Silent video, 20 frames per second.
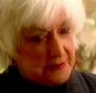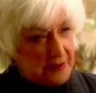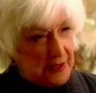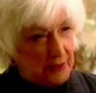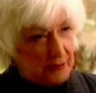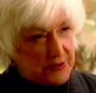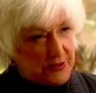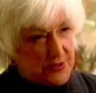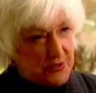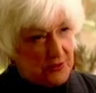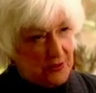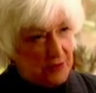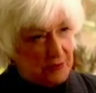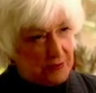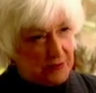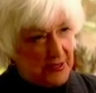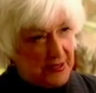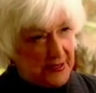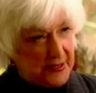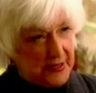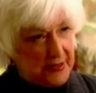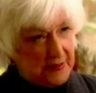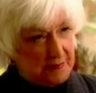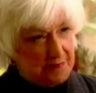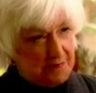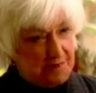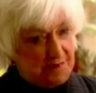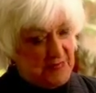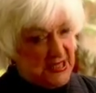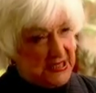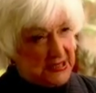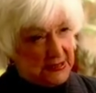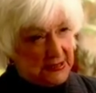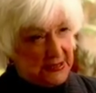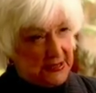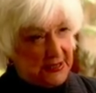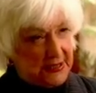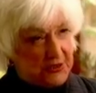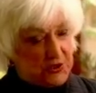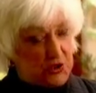I was already
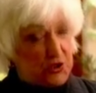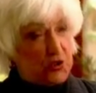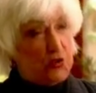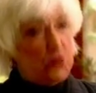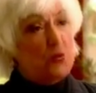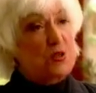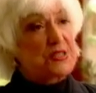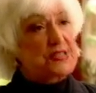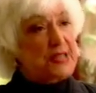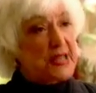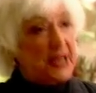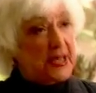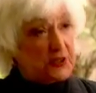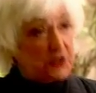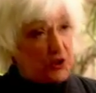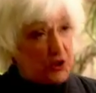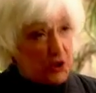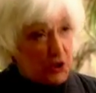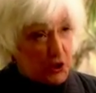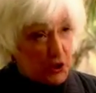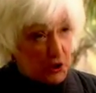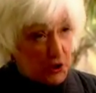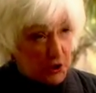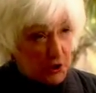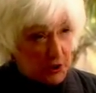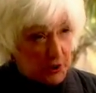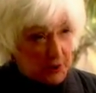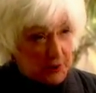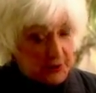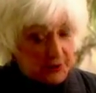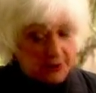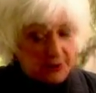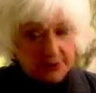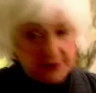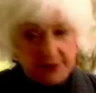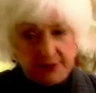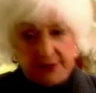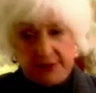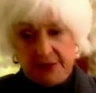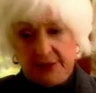middle-aged. Who is that girl?
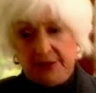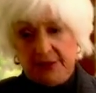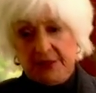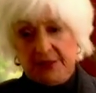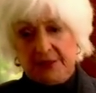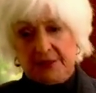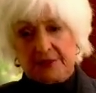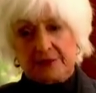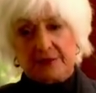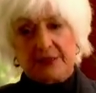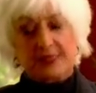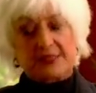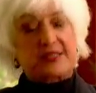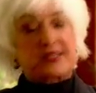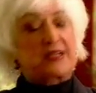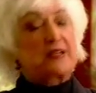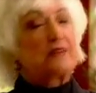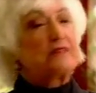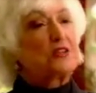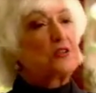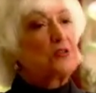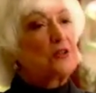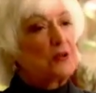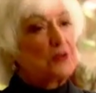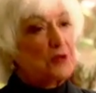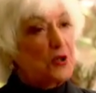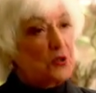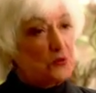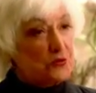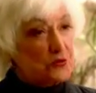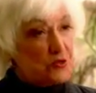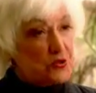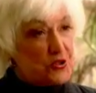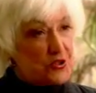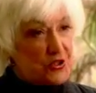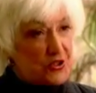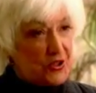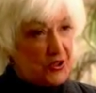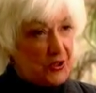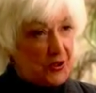Let's give her her own
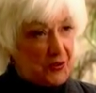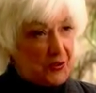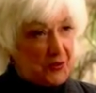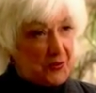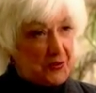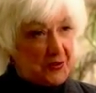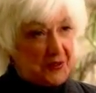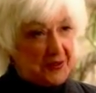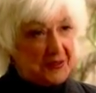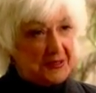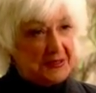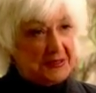show.